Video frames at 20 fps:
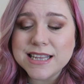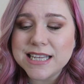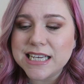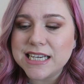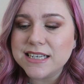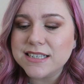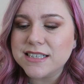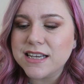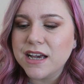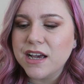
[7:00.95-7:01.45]
and
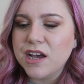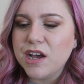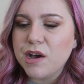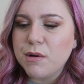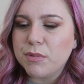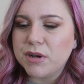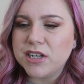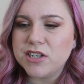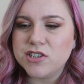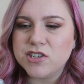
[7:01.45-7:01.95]
things,
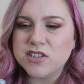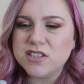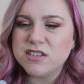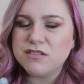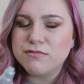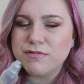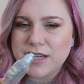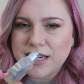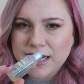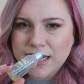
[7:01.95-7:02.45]
but it's
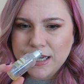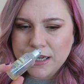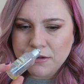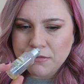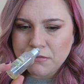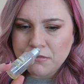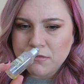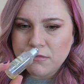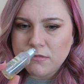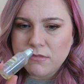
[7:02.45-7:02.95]
just a
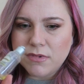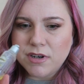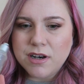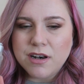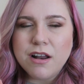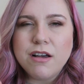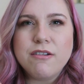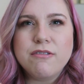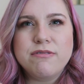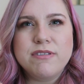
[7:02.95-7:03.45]
really
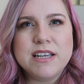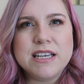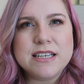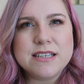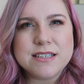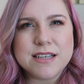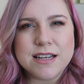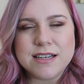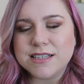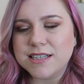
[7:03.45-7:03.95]

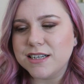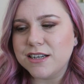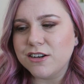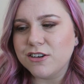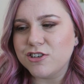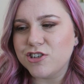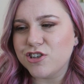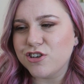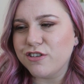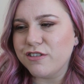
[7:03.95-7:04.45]
lovely scented
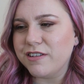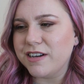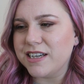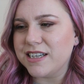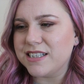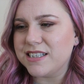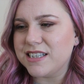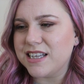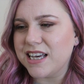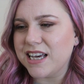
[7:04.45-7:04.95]

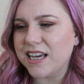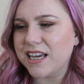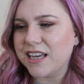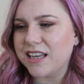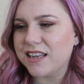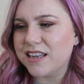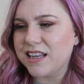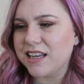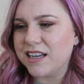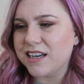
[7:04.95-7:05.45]
luxurious
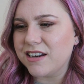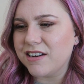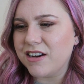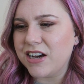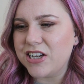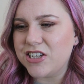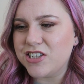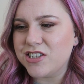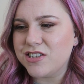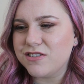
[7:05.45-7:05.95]
thing that
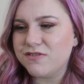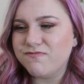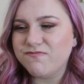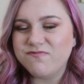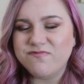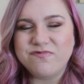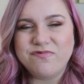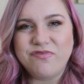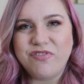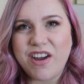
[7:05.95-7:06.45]
I just
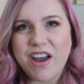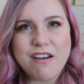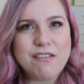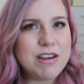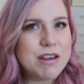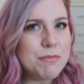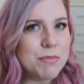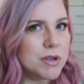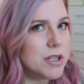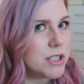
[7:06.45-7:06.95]

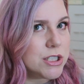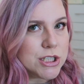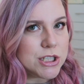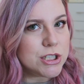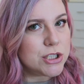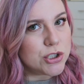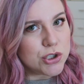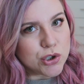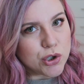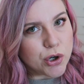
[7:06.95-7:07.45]
very much
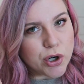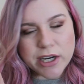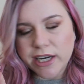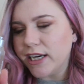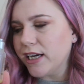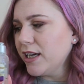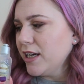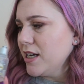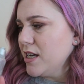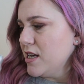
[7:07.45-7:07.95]

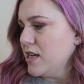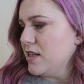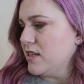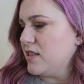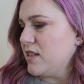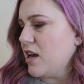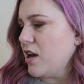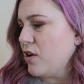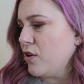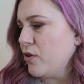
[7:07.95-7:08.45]
enjoy.
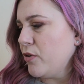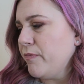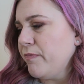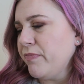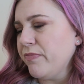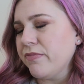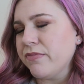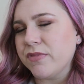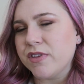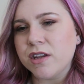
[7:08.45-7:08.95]
So
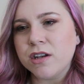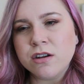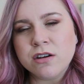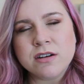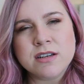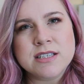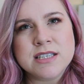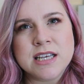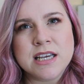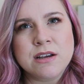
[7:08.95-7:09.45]
the
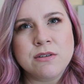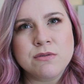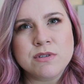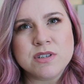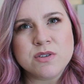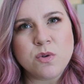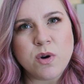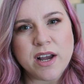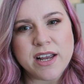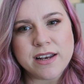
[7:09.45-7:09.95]
Nook thing
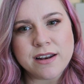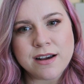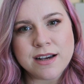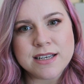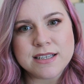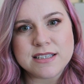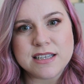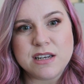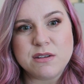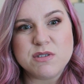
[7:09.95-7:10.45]
was quite
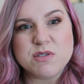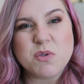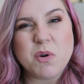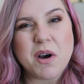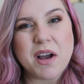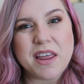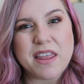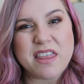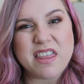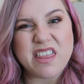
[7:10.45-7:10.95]
nice and it was
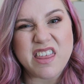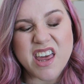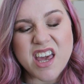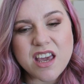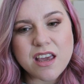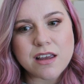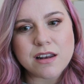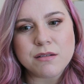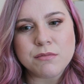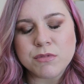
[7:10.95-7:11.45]
quite
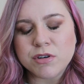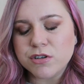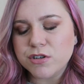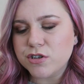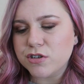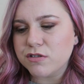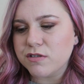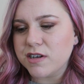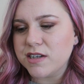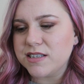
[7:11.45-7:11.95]
thick and
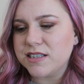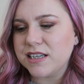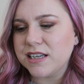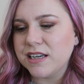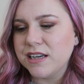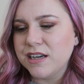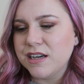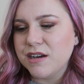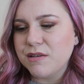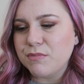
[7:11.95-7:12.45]

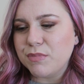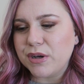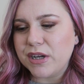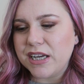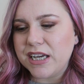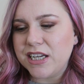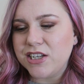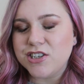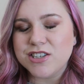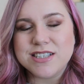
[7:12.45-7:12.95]
moisturising,
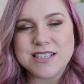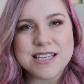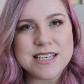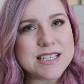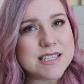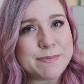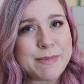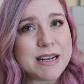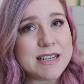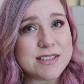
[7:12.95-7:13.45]
but it just
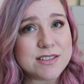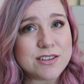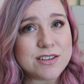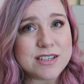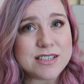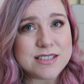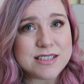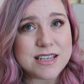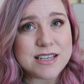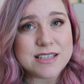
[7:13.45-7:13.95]
didn't smell as
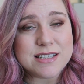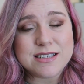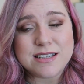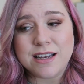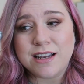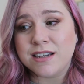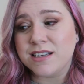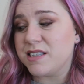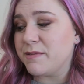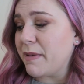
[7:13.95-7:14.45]
good as this,
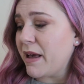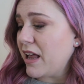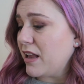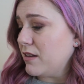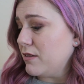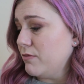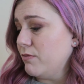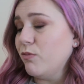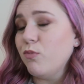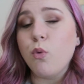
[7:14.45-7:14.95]
and
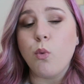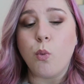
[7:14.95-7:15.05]
smell